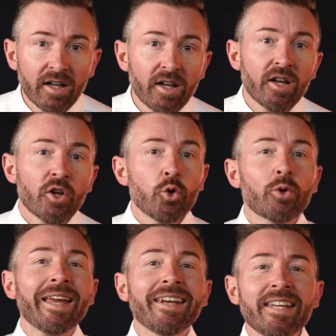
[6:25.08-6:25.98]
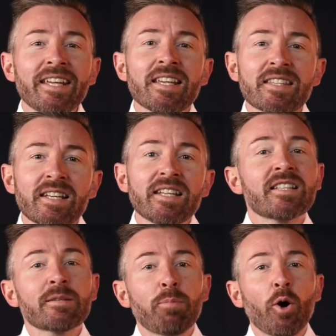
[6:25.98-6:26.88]
you can easily
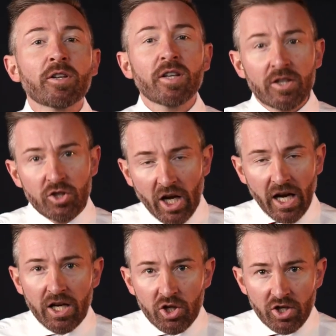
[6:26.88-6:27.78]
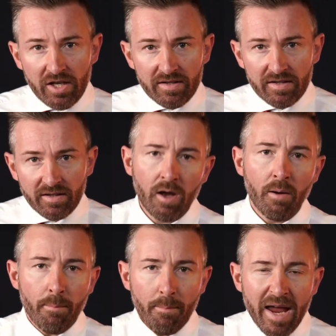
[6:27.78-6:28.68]
spot changes.
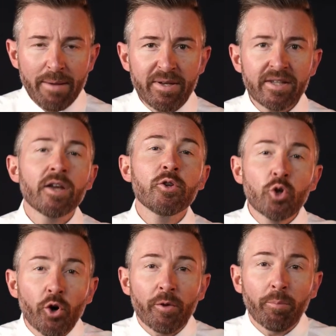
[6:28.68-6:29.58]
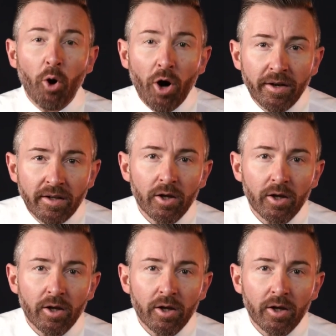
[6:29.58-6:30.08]
Maybe you're the board of a